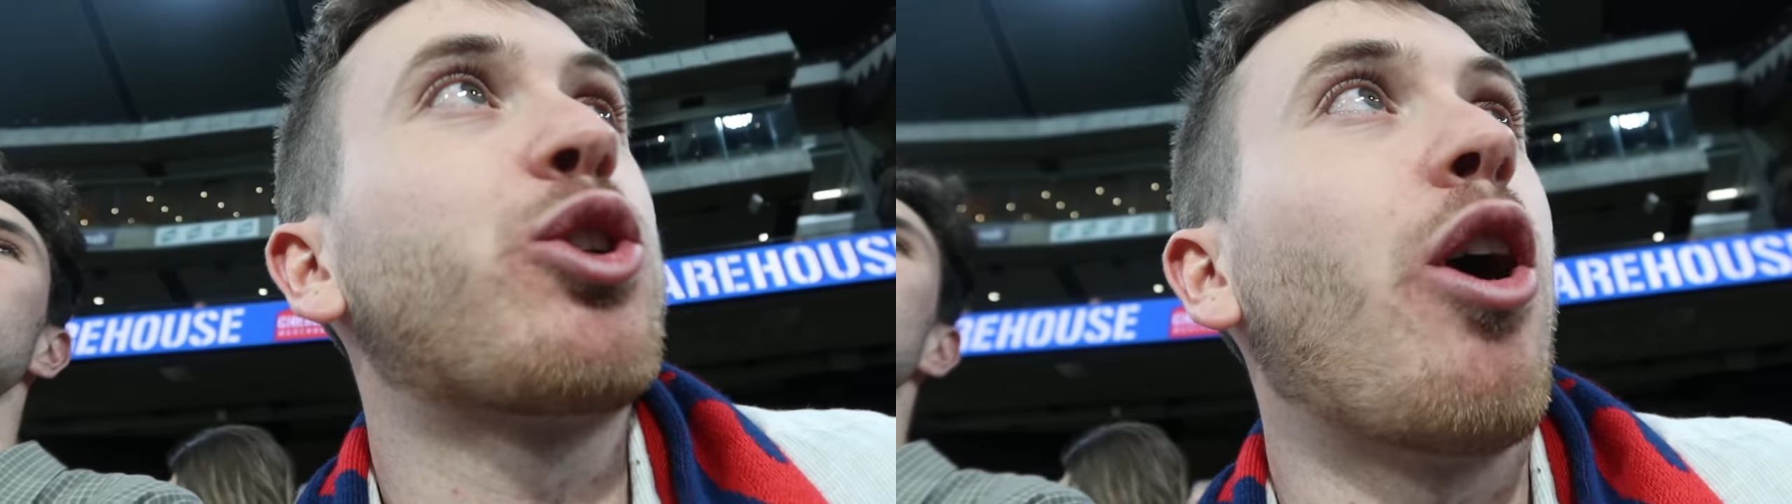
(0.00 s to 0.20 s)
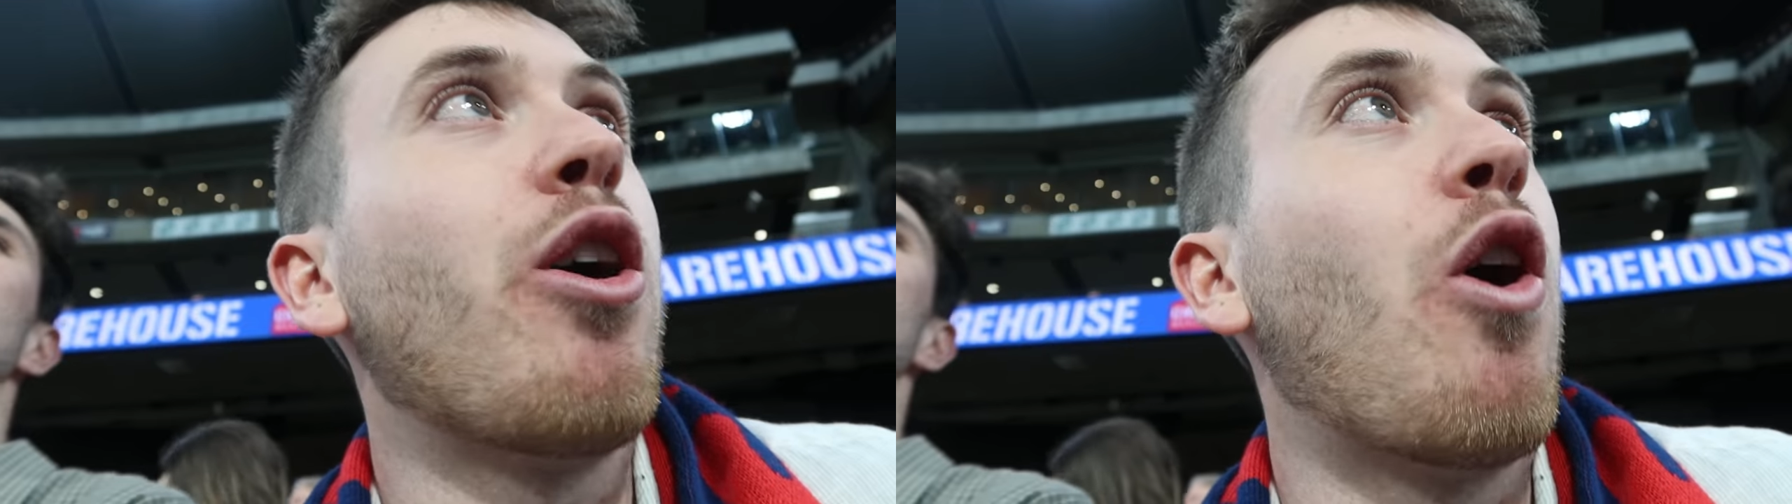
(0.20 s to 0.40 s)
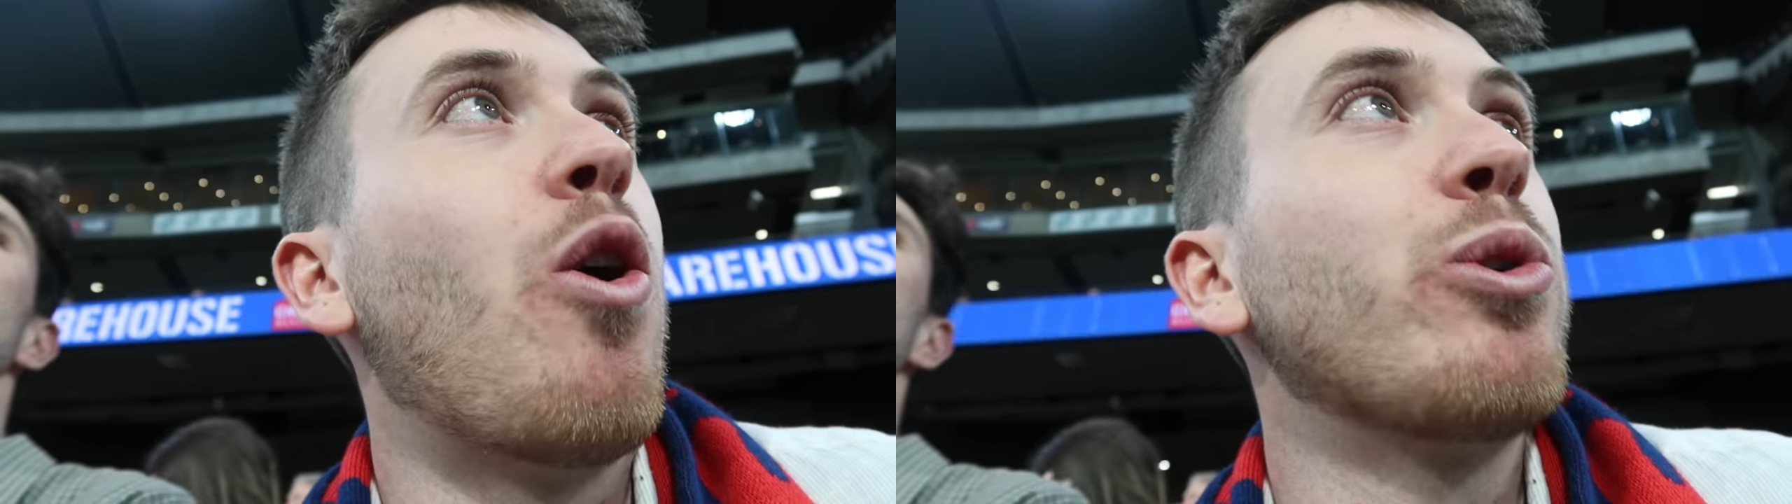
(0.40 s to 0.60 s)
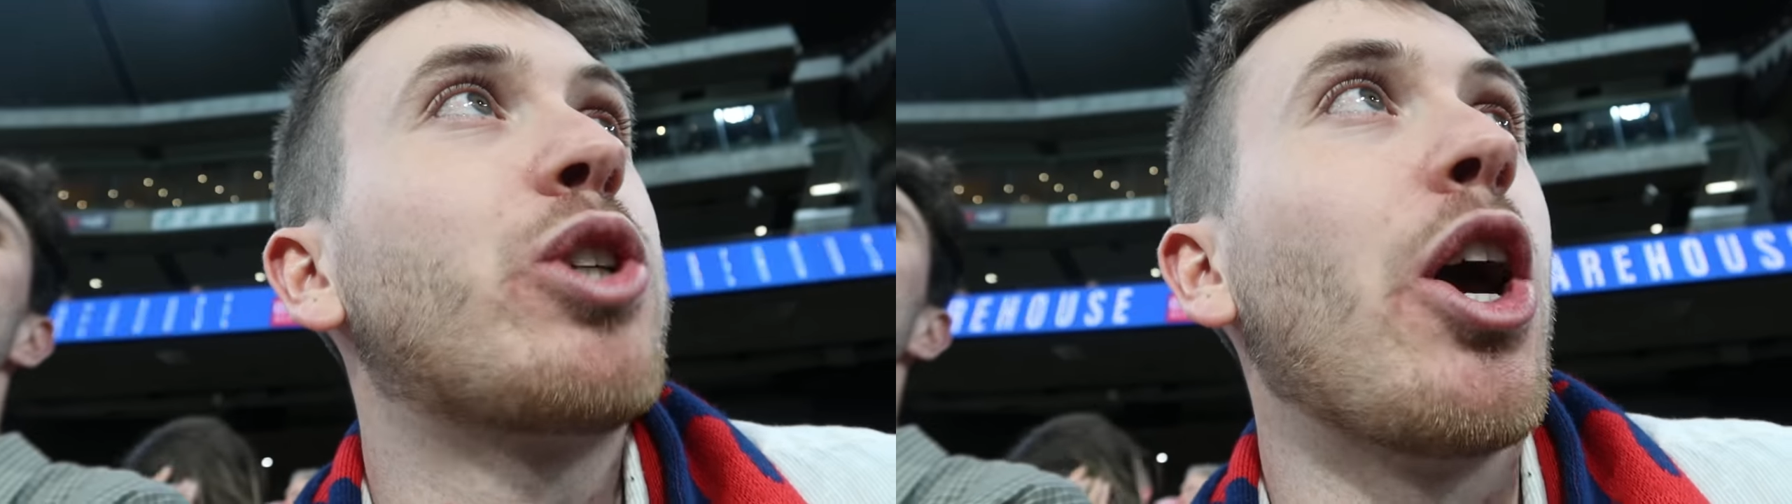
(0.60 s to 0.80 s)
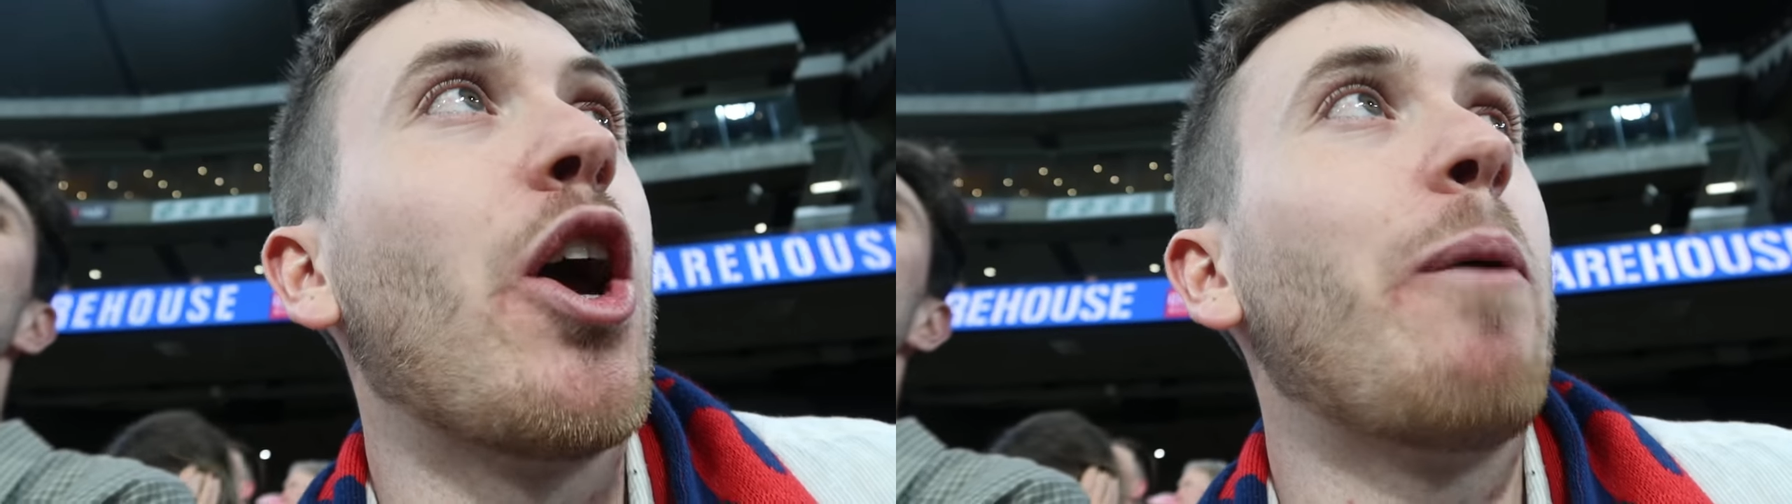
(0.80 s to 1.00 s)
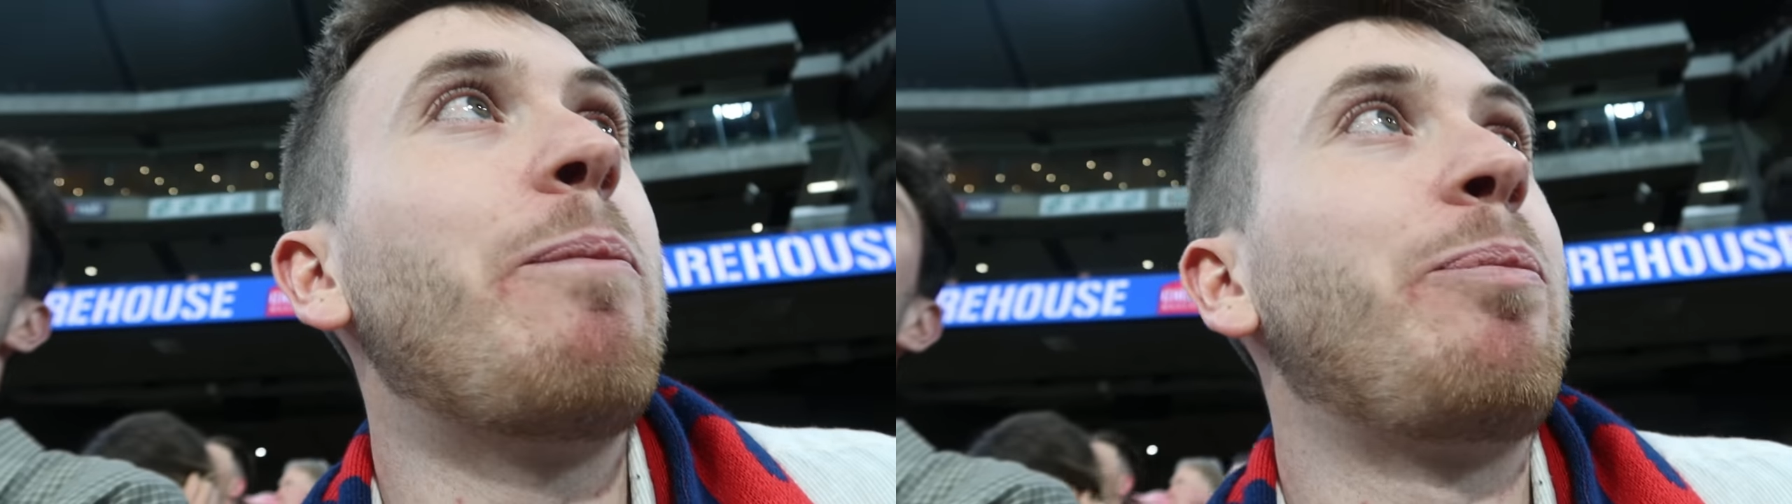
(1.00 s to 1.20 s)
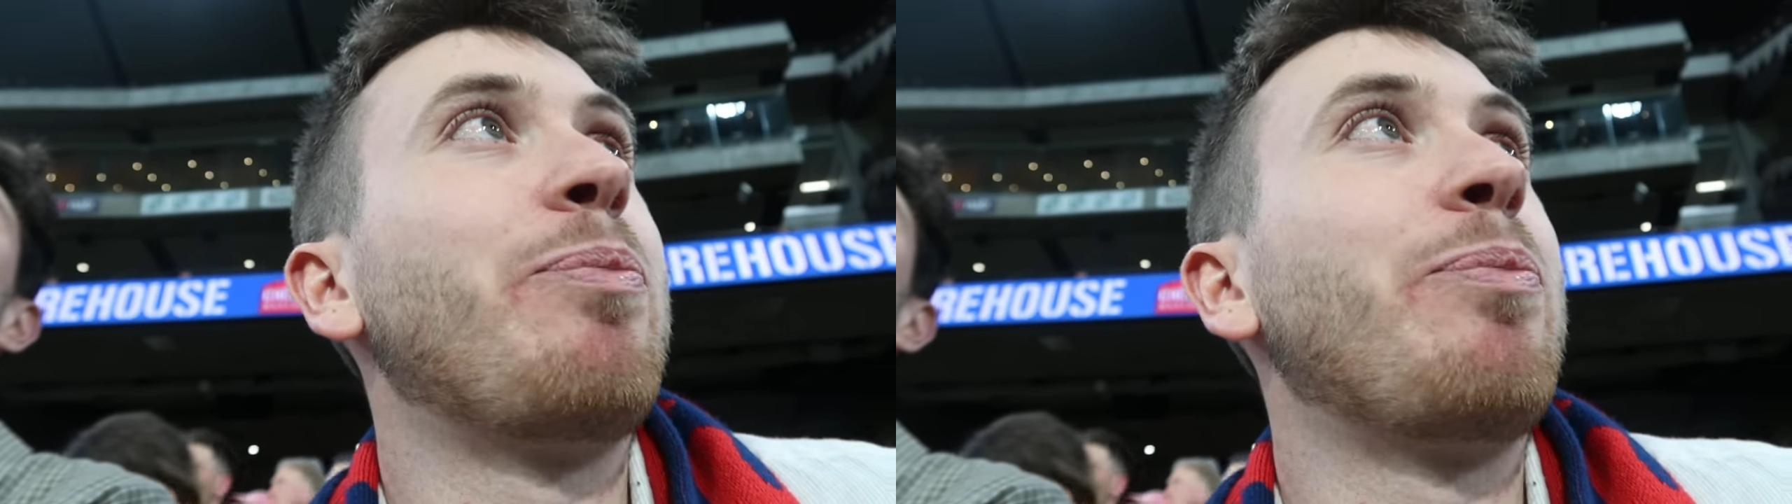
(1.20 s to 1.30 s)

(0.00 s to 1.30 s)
strong all term.